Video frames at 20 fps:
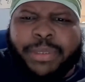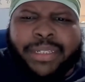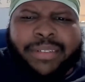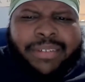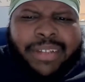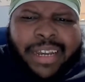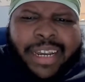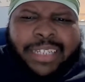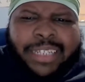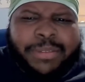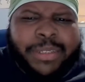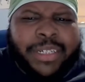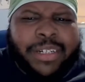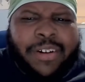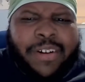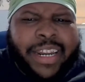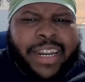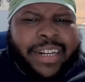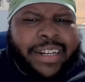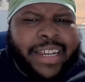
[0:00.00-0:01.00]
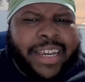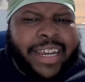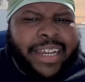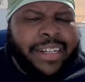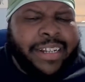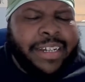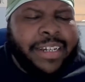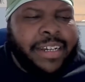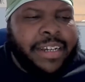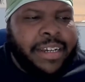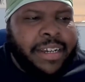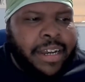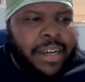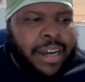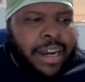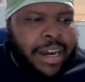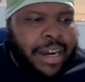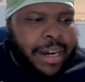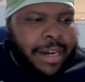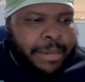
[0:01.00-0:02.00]
I guess we could call that.
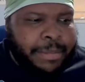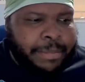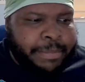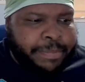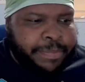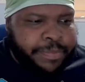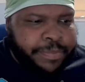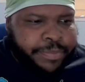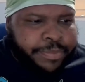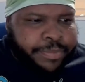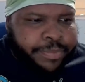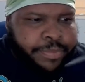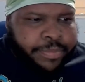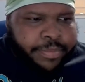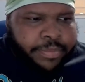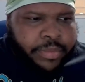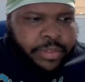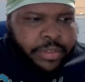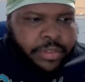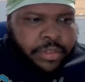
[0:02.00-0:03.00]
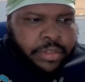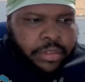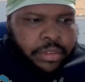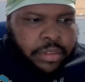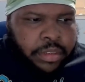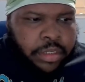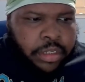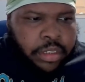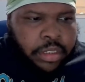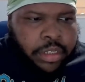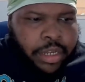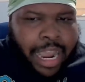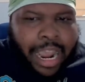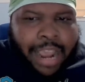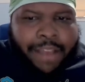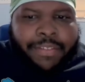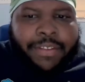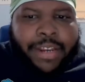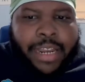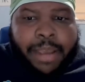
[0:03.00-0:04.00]
Um,
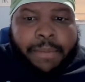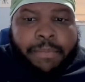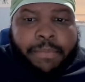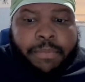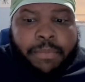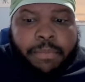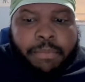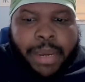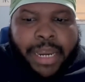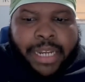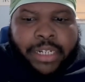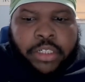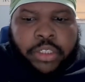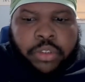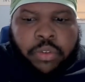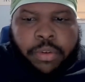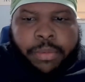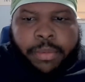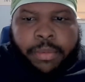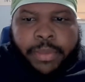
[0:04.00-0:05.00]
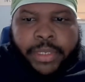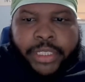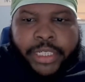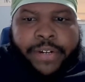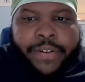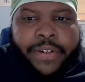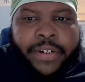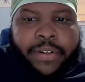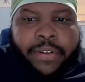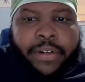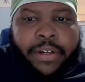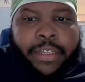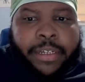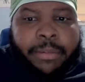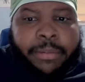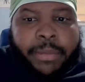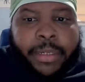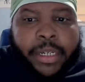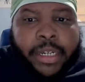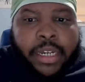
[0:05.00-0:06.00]
After that major tournament with Jiren and all of
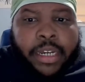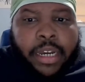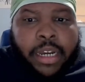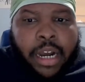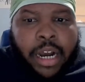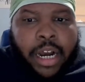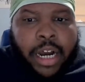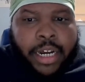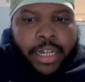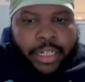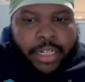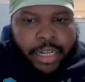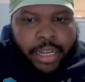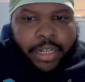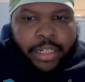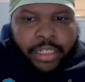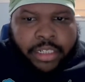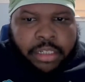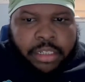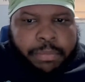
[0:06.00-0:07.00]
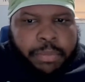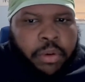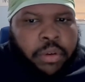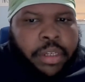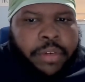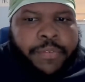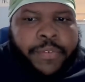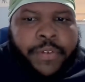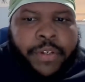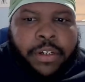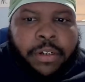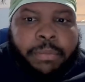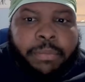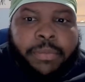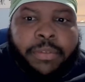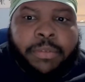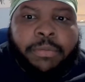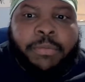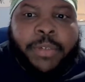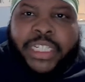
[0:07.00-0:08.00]
them, they did the Broly film,
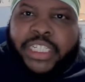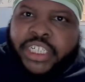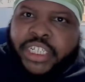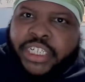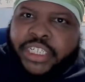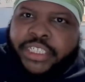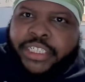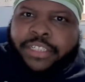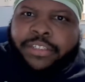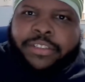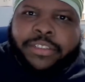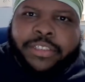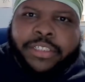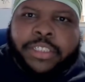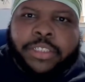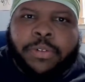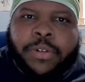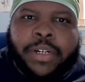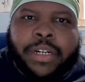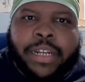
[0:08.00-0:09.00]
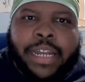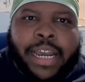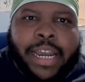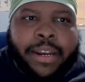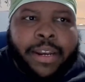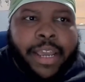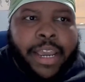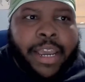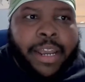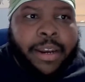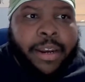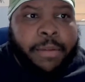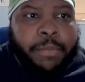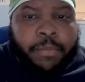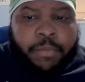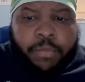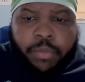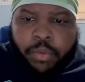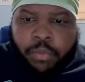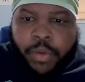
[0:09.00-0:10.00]
which continued the storyline. And
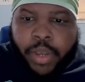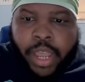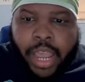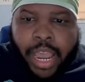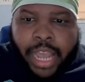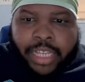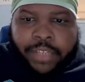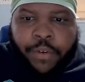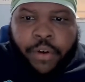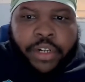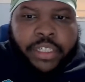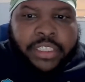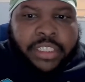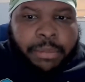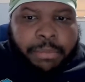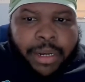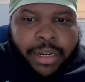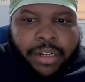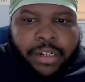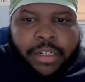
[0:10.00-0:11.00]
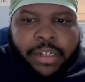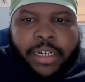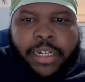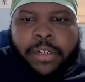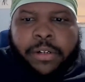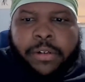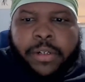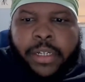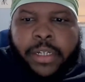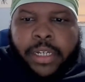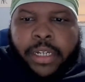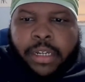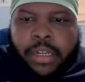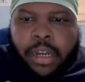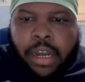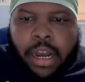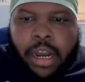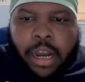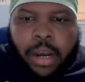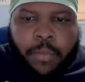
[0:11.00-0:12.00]
then, as far as the manga go,
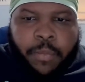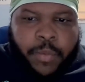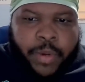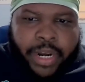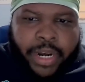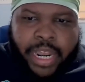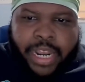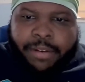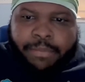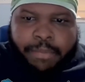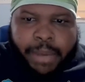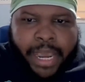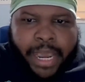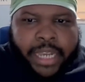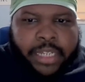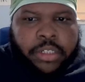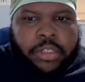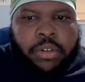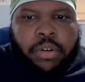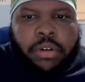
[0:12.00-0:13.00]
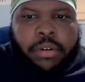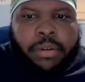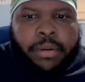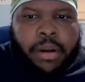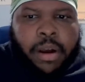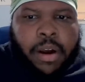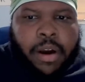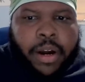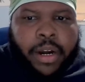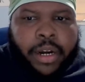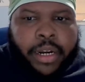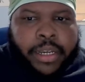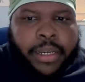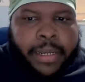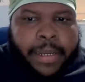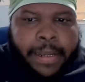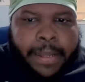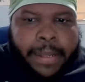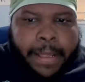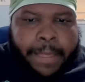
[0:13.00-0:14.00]
when they passed the tournament arc,
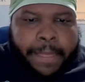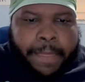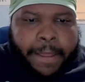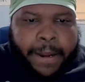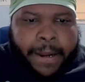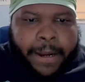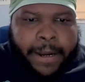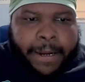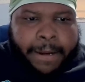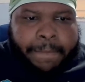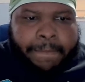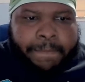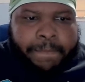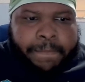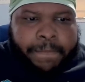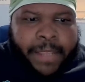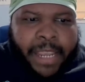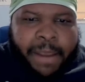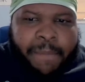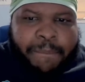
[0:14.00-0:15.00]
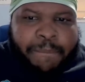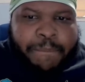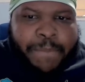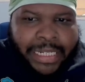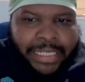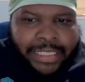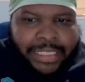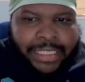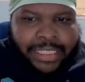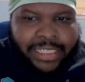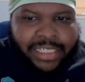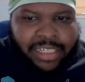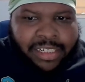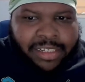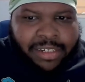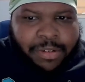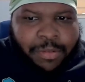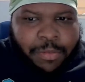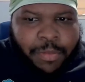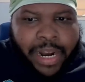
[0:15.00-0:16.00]
they mentioned
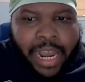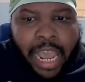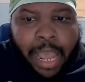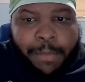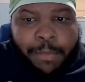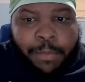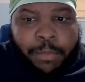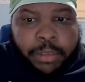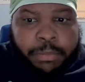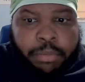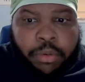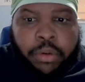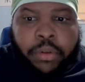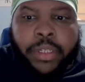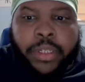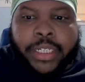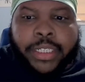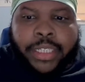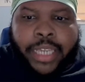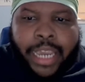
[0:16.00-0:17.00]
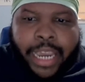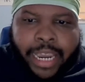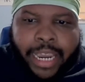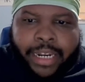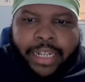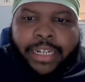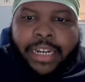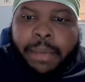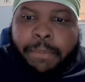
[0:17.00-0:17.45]
what happened with Broly is canon.